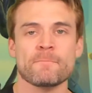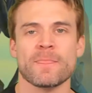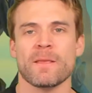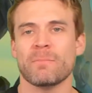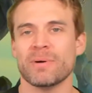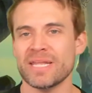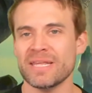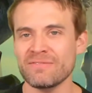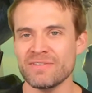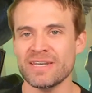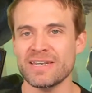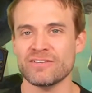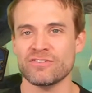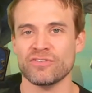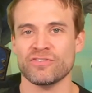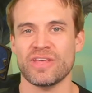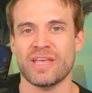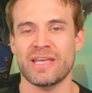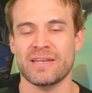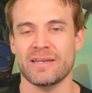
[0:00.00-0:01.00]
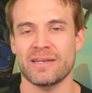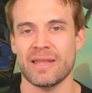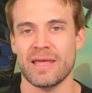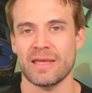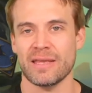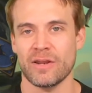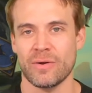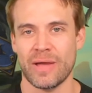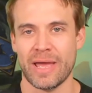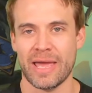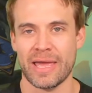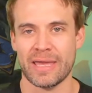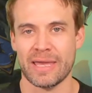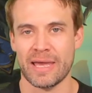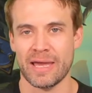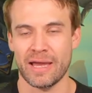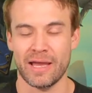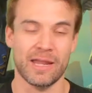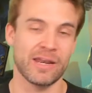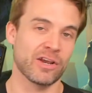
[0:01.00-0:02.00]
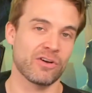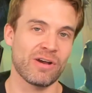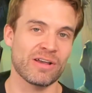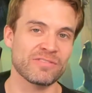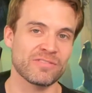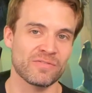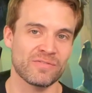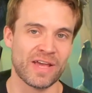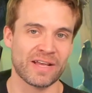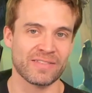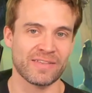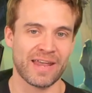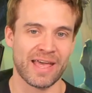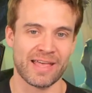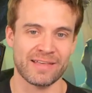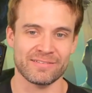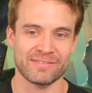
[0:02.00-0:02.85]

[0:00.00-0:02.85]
But even just in an aggressive deck that has